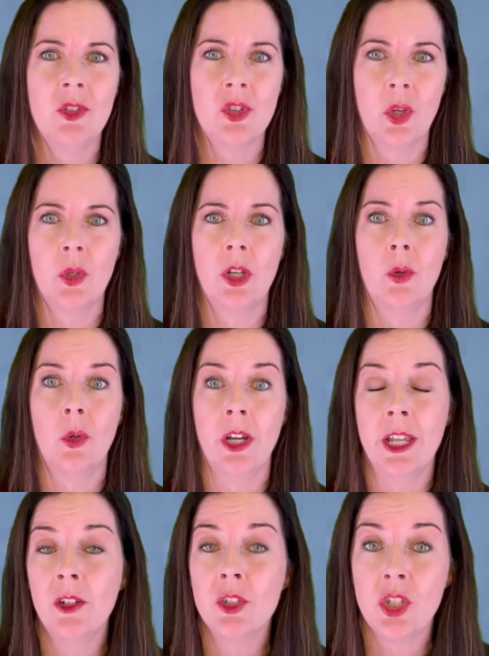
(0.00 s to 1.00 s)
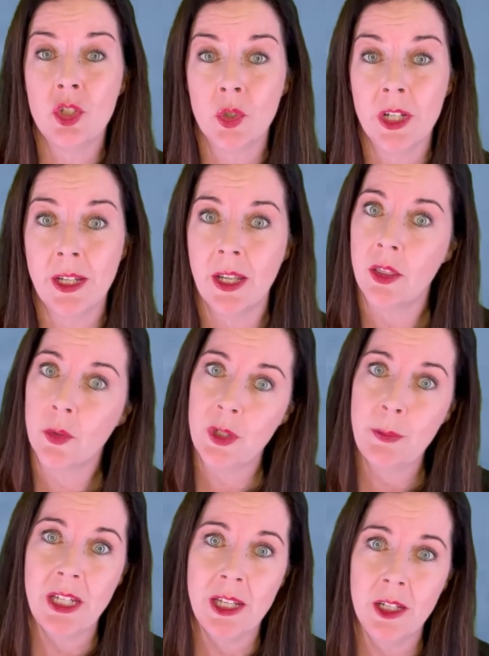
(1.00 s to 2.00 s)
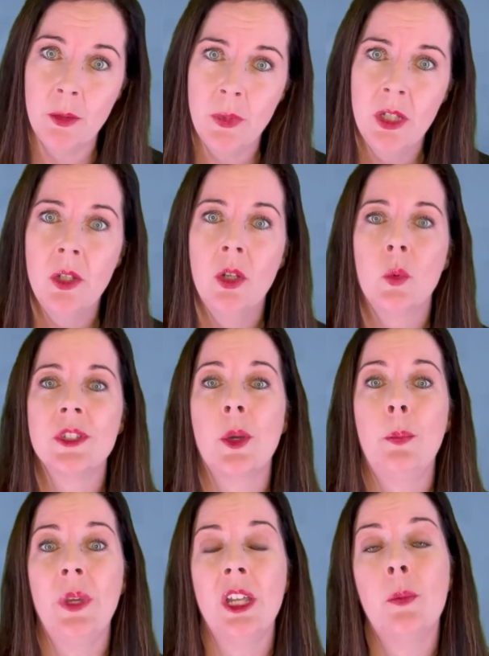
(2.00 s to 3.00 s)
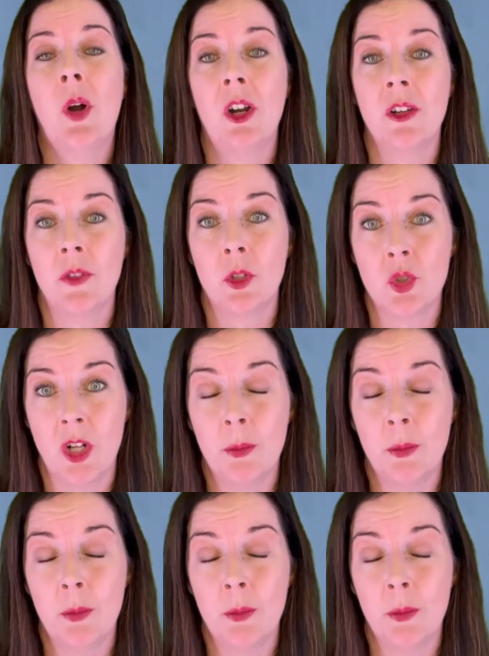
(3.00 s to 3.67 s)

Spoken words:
soda, or energy drink at 3 p.m. was a big part of their trouble